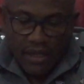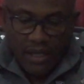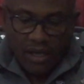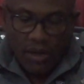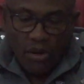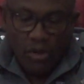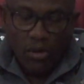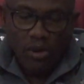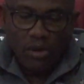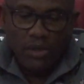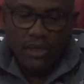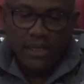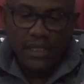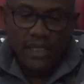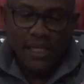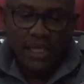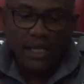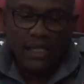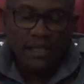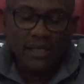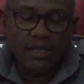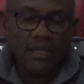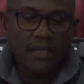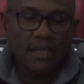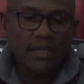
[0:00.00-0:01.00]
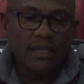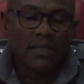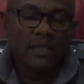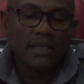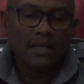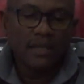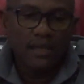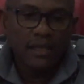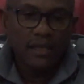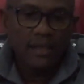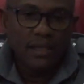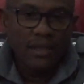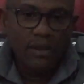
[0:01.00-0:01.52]
the content
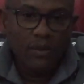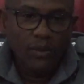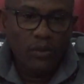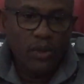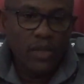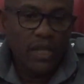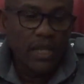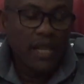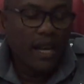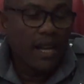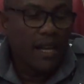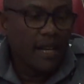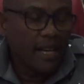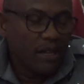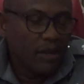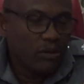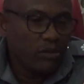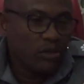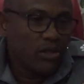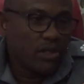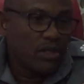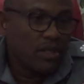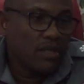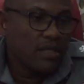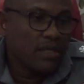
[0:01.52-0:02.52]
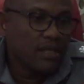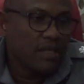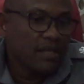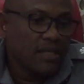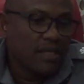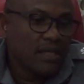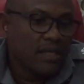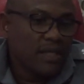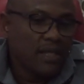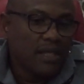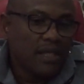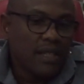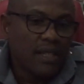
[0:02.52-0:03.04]
with their names.
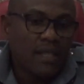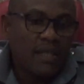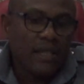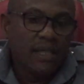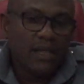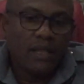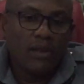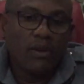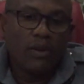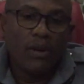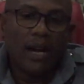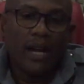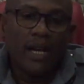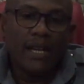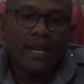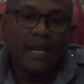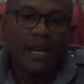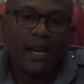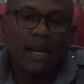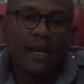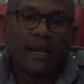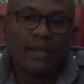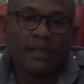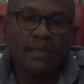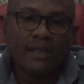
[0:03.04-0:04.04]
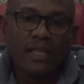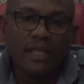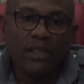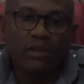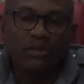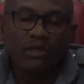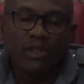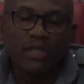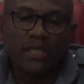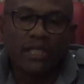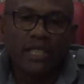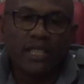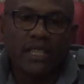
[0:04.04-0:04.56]
They will either
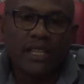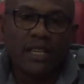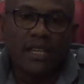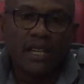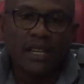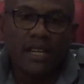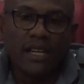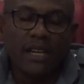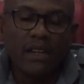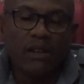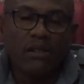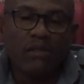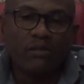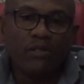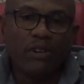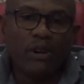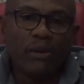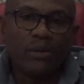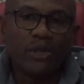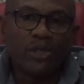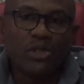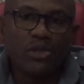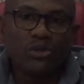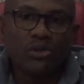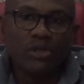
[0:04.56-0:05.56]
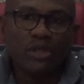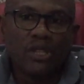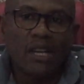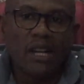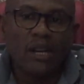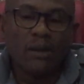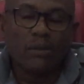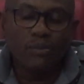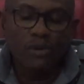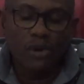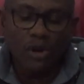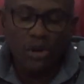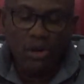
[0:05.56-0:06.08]
give a general name,
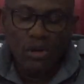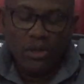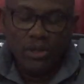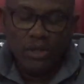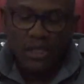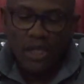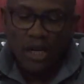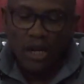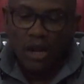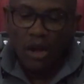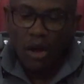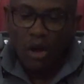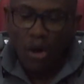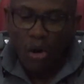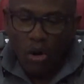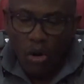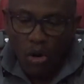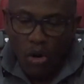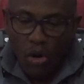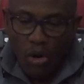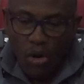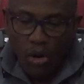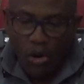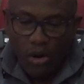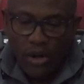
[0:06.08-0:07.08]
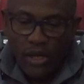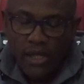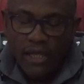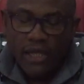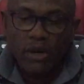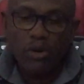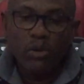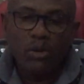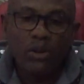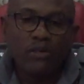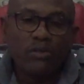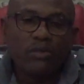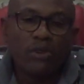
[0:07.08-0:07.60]
pharmaceutical product, or
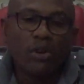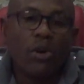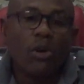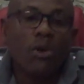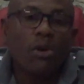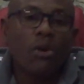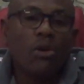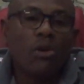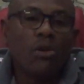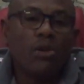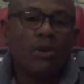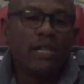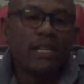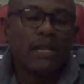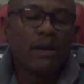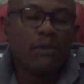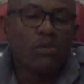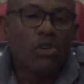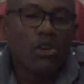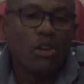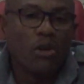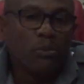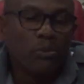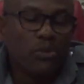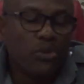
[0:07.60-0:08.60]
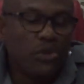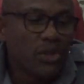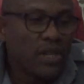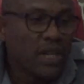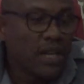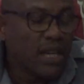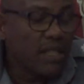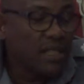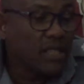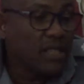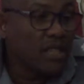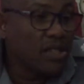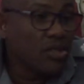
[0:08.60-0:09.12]
they will even call them
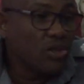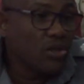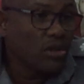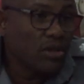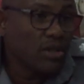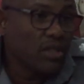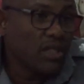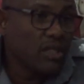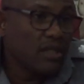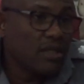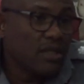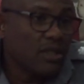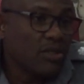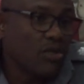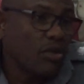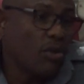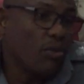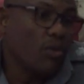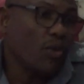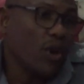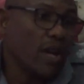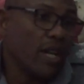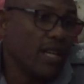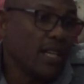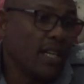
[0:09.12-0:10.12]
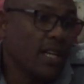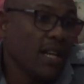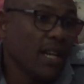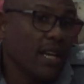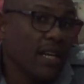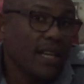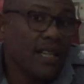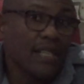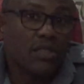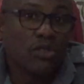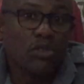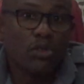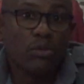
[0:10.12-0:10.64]
computer accessories. Some were
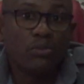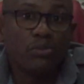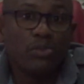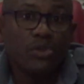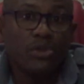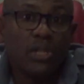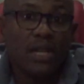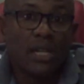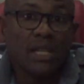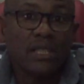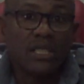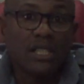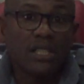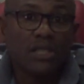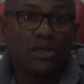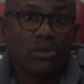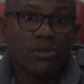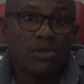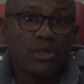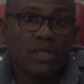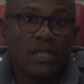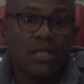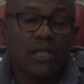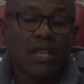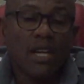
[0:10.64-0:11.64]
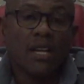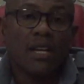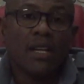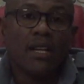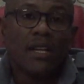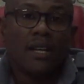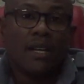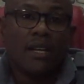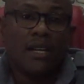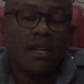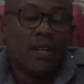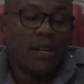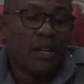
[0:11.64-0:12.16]
declared as computer accessories.
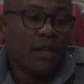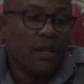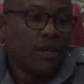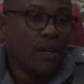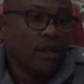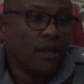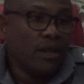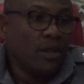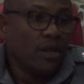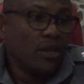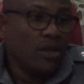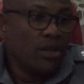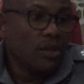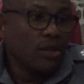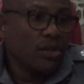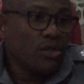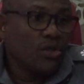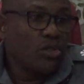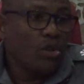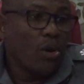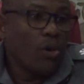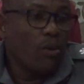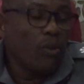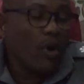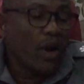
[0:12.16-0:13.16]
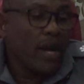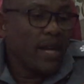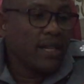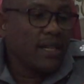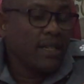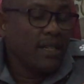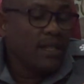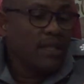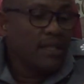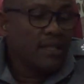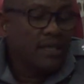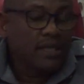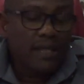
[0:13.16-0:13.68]
Some were
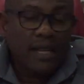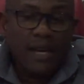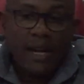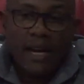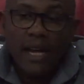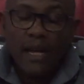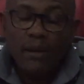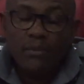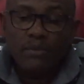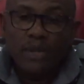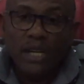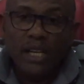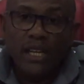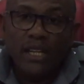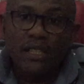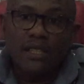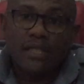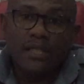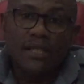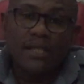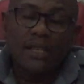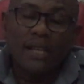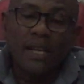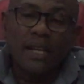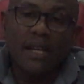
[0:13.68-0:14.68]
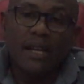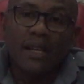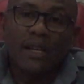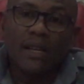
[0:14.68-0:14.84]
described as